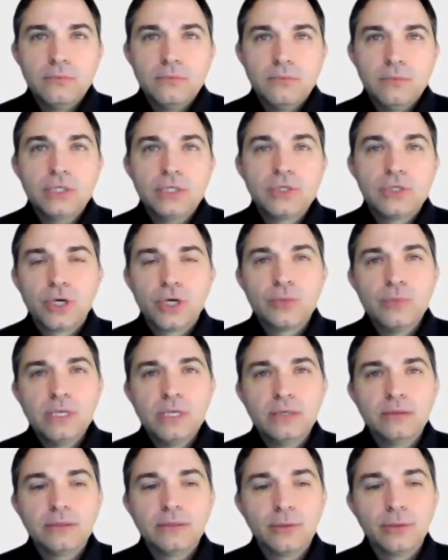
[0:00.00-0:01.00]
it took me
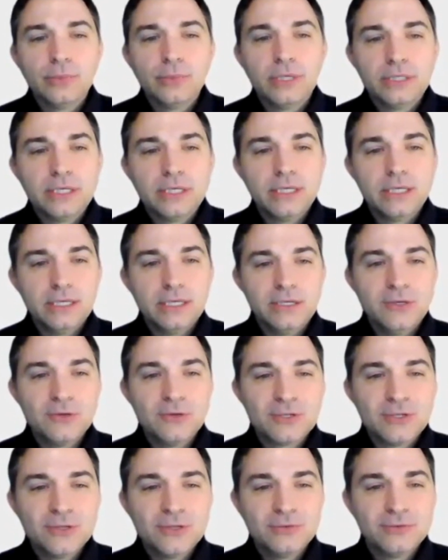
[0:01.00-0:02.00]
a little bit to get
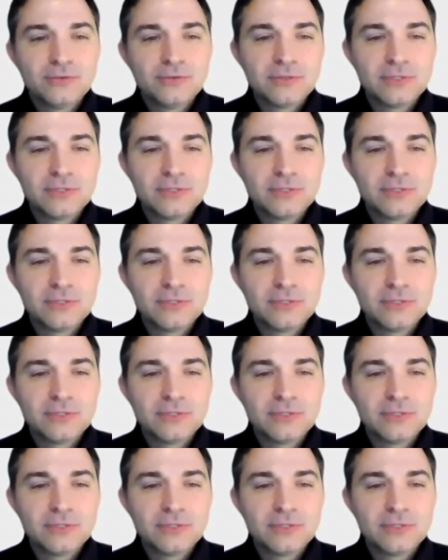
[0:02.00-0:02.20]
used to.